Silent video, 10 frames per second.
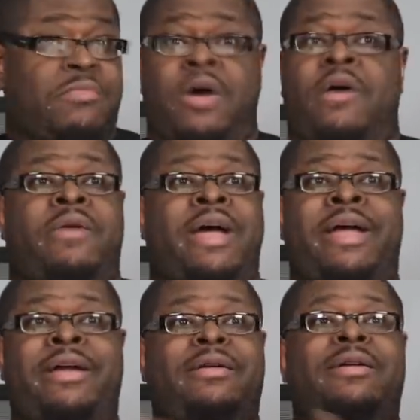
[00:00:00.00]
All
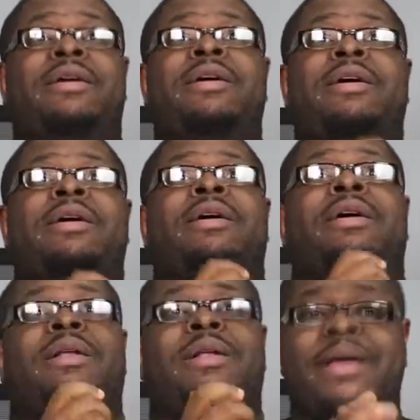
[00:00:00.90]
right!
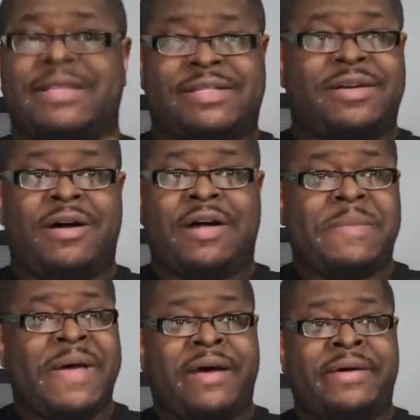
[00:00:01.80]
Let's talk
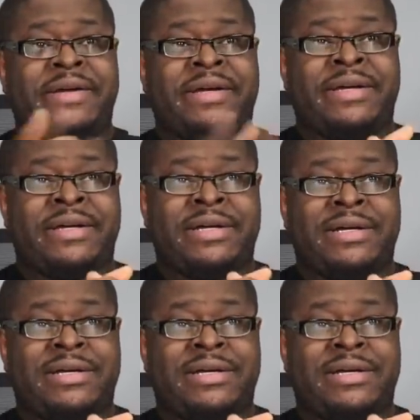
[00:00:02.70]
about